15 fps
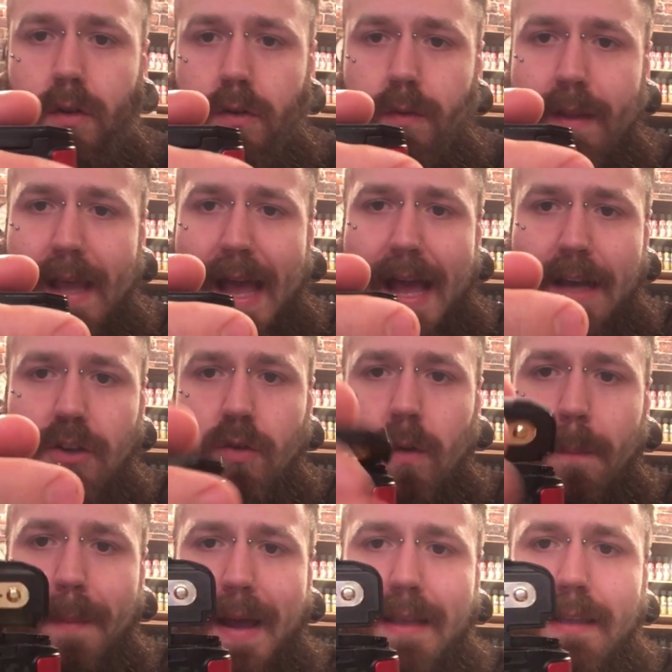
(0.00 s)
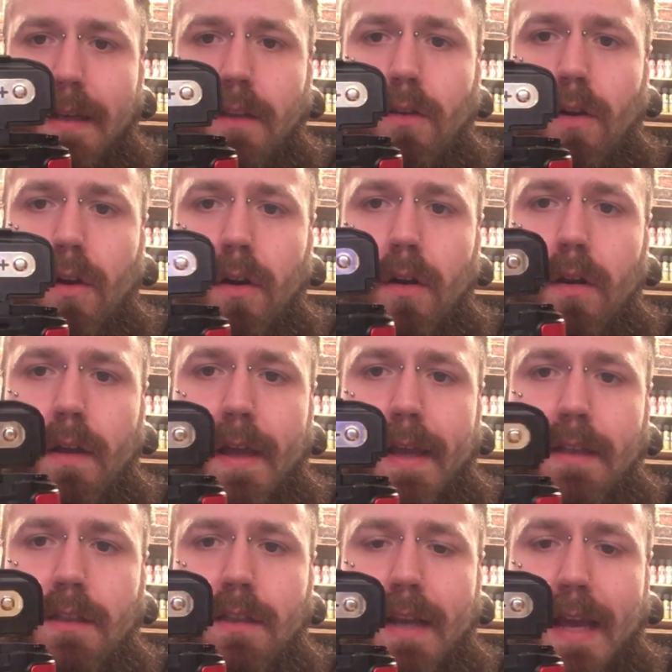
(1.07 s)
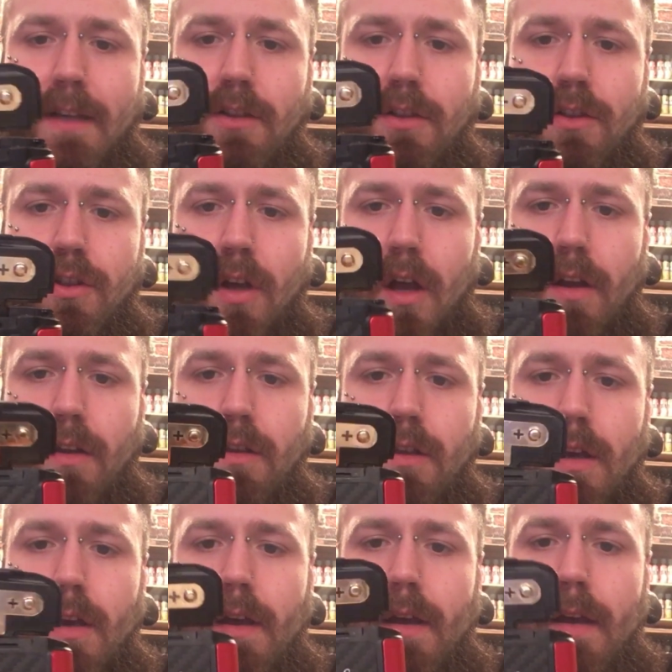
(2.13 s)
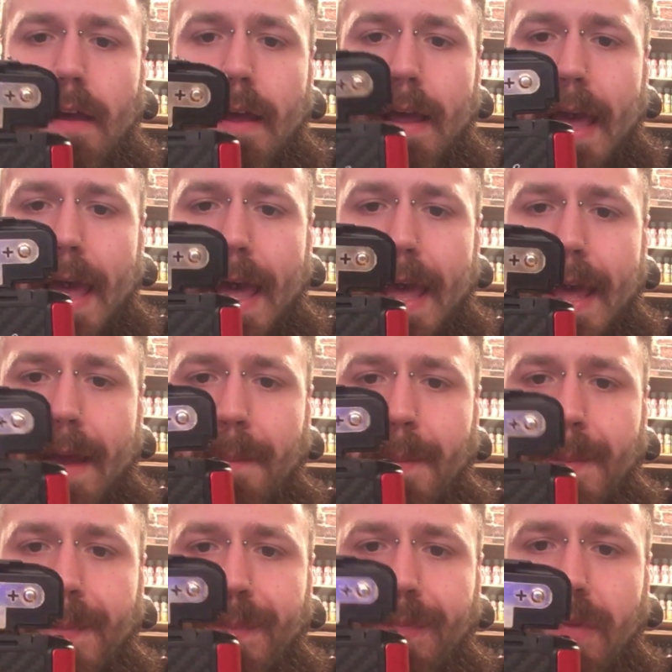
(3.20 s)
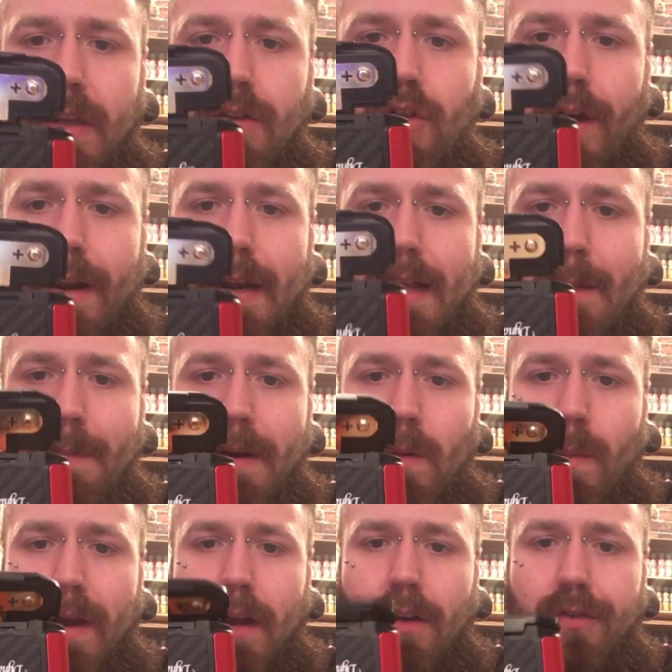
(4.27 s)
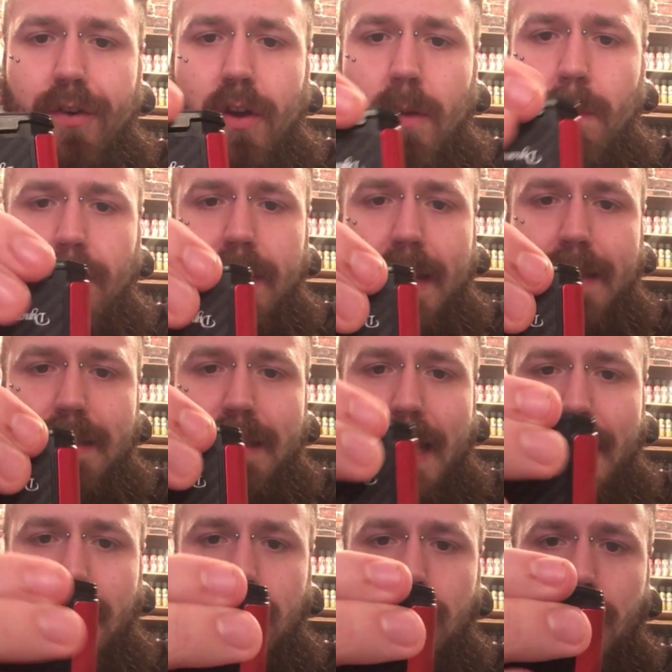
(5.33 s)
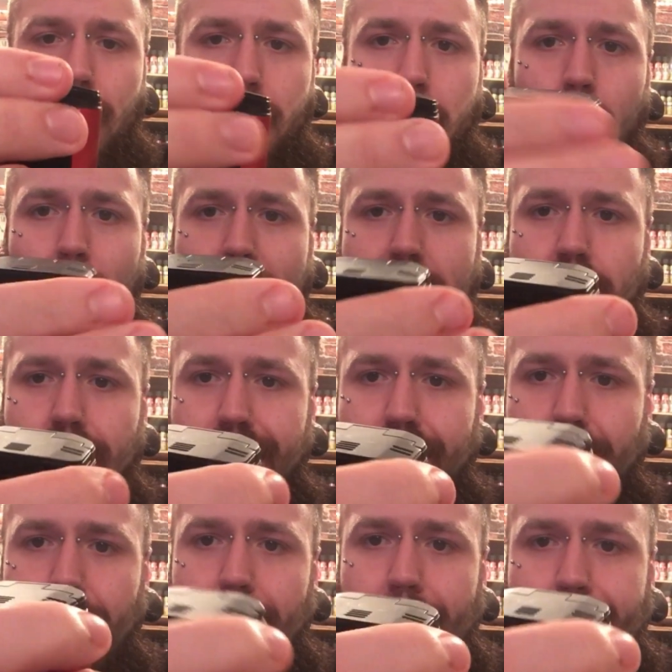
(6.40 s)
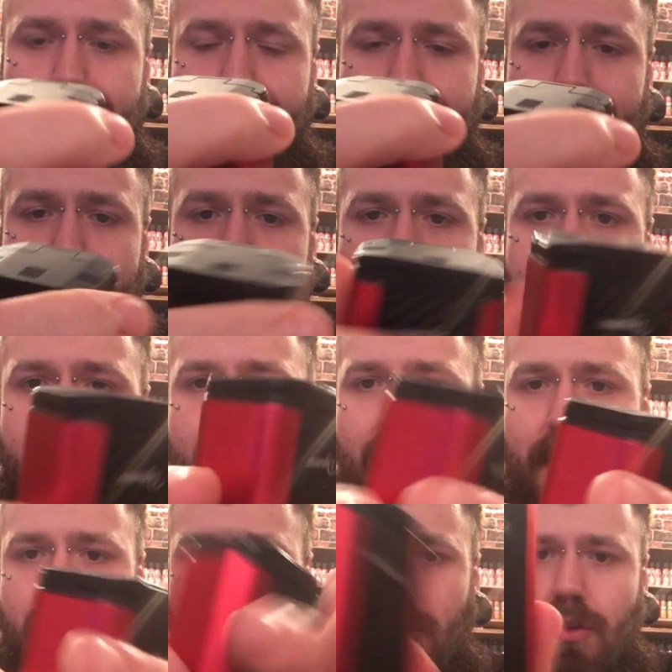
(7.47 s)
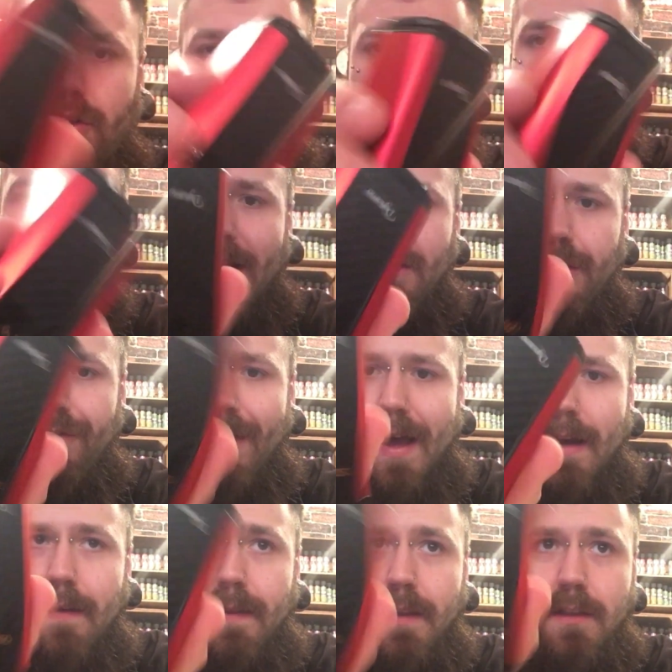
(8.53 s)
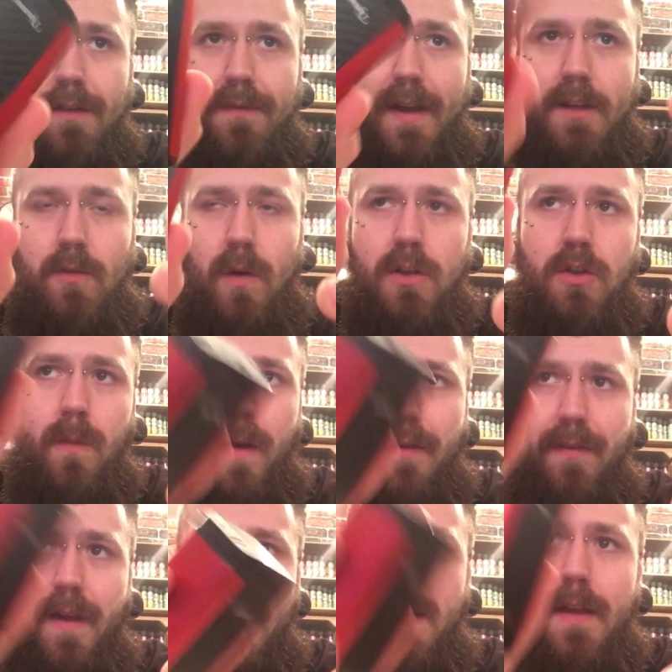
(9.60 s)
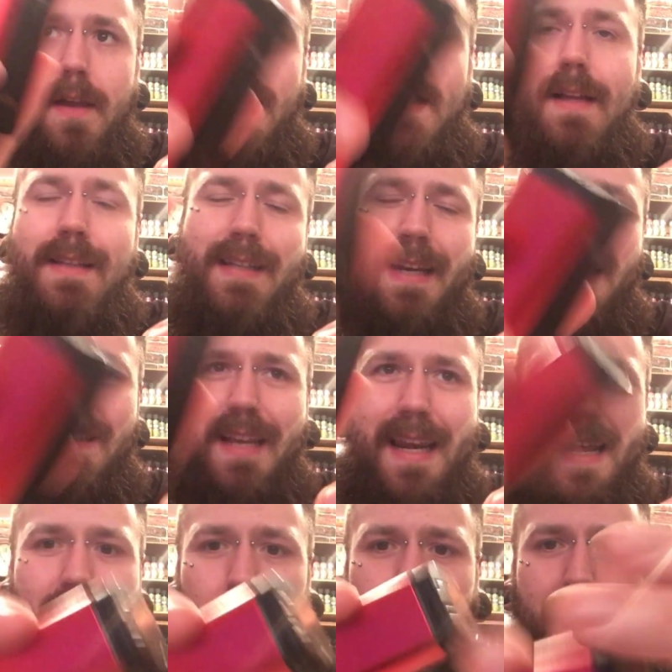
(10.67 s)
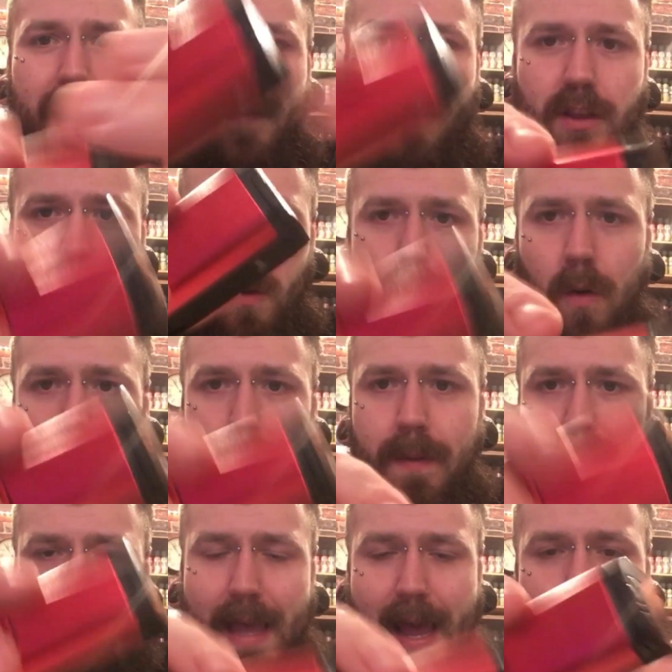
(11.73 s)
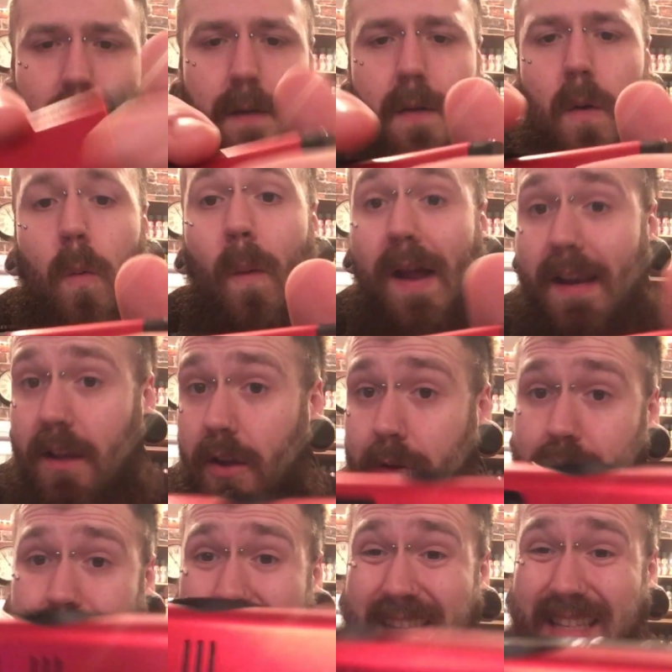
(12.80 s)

The actual battery door, it's nice and solid. It's got a little bit of wiggle room, but then tightens up when you've got that in, and there's no battery rattling this device whatsoever. There is a little bit if you do it up and down when you're using